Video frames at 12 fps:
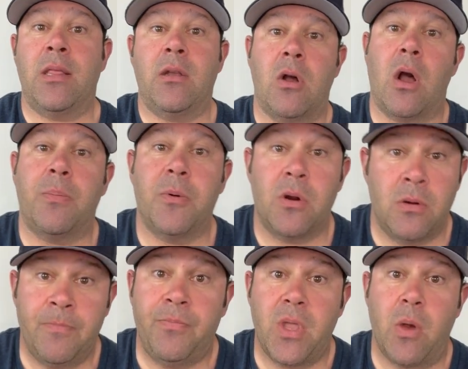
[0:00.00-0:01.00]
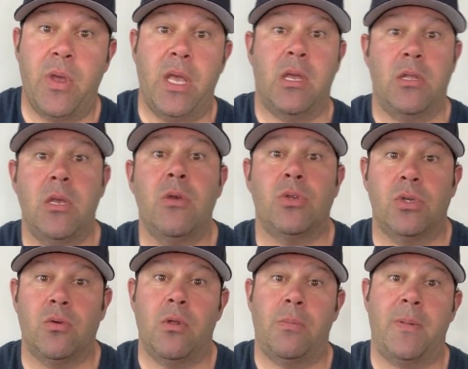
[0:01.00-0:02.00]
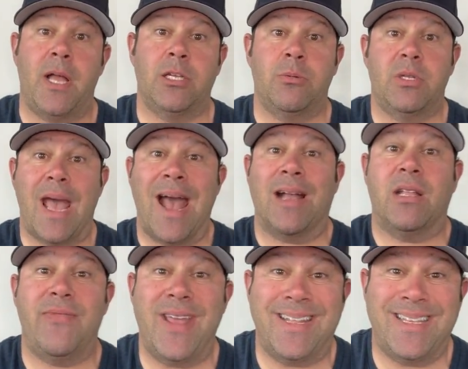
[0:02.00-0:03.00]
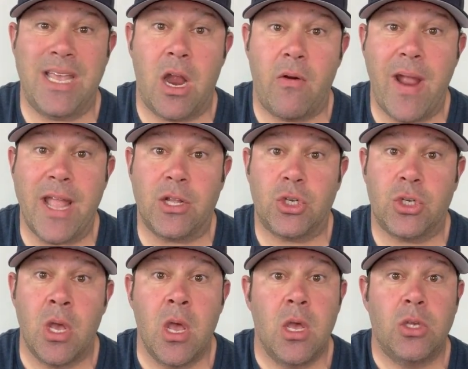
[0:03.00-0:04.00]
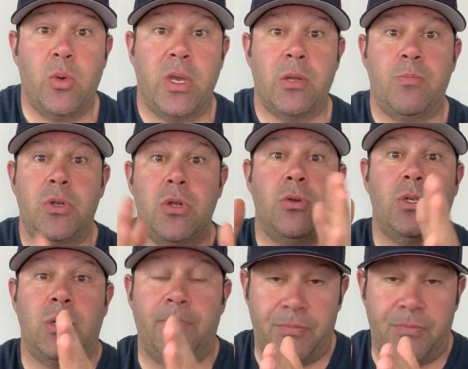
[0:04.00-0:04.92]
And the copper that we can use, ceruloplasmin, to activate TRH, so we can produce,